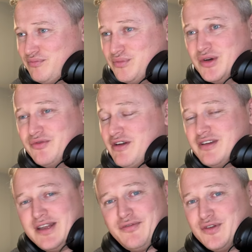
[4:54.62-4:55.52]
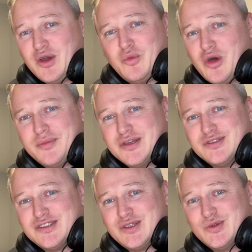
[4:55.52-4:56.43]
but very different than what I'm
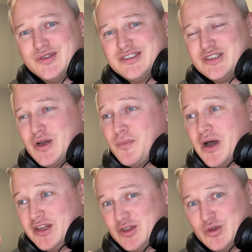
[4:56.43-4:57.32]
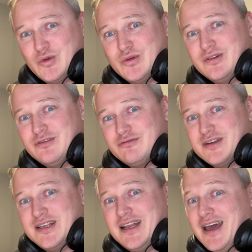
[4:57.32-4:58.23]
used to. So, but I do
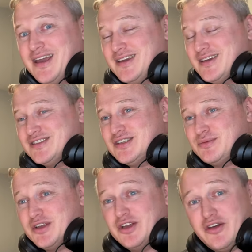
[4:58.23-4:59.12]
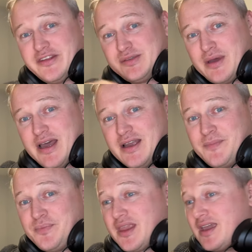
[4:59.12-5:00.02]
really like it. So I'm gonna knock this back
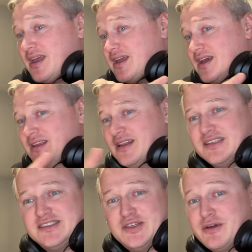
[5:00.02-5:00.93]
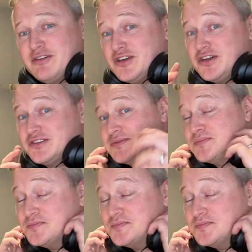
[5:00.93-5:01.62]
and then let's see where it goes.